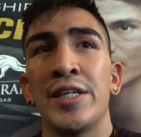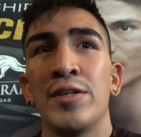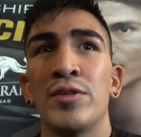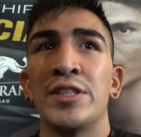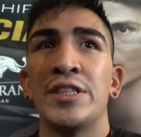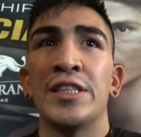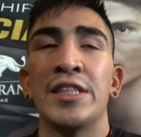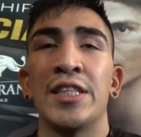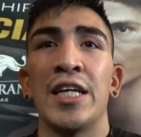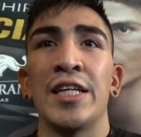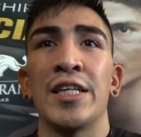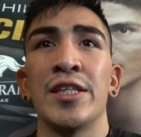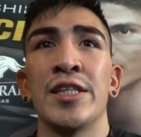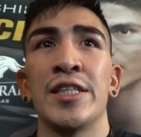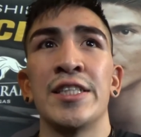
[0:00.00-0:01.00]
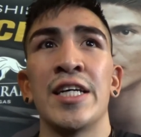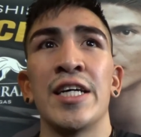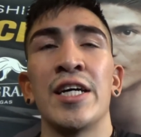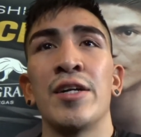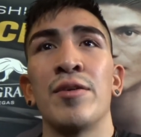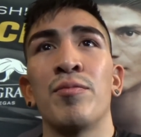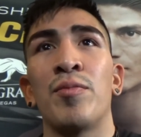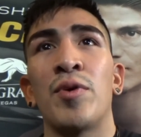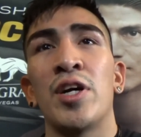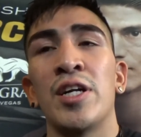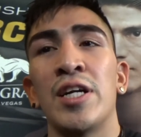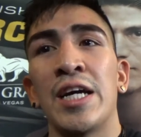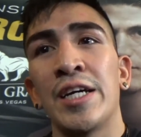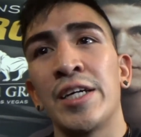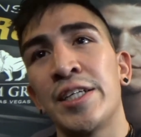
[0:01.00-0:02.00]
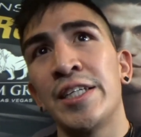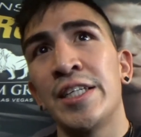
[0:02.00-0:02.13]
was just like, he's not part, like, he